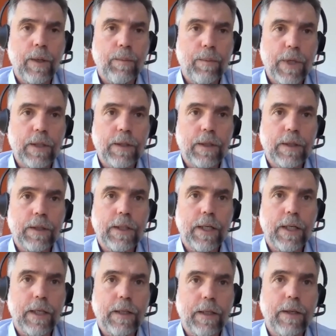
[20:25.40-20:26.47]
But
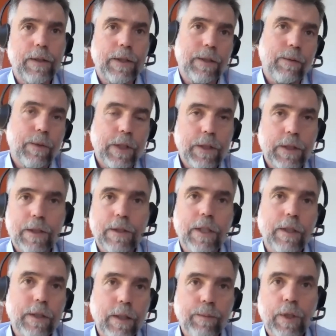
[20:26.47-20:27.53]
there is a risk. And so
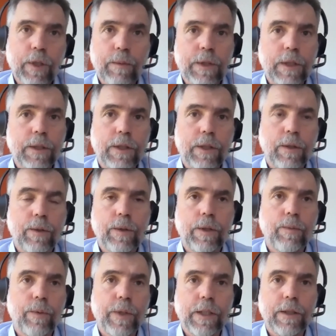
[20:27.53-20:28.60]
sometimes in
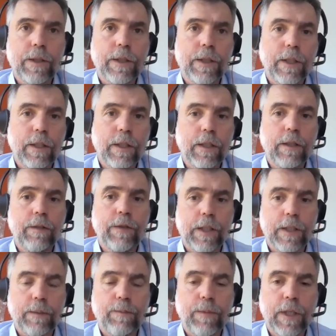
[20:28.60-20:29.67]
children, we can see that if they've
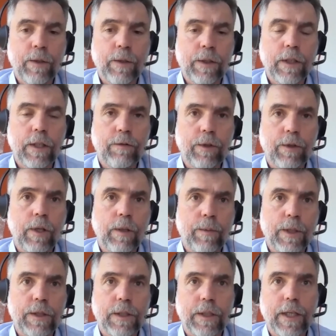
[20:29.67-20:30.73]
been on
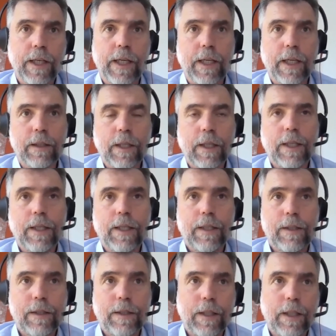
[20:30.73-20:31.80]
everolimus and they get
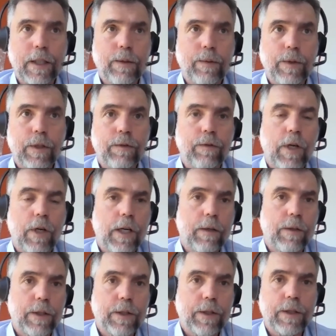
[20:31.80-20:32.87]
sick with a
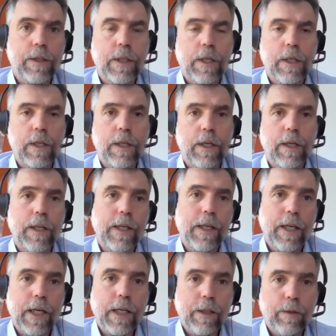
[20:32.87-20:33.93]
virus, you know, they can
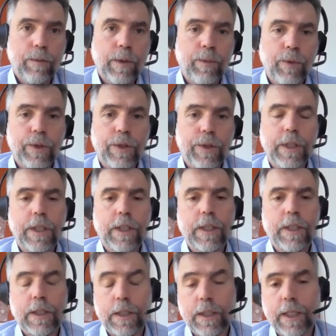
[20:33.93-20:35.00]
get a little bit more sick. It
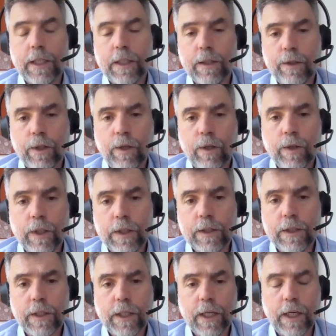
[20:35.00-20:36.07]
can take a little longer
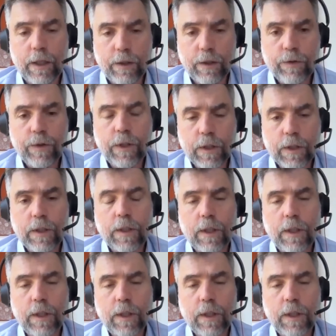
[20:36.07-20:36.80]
to get over it.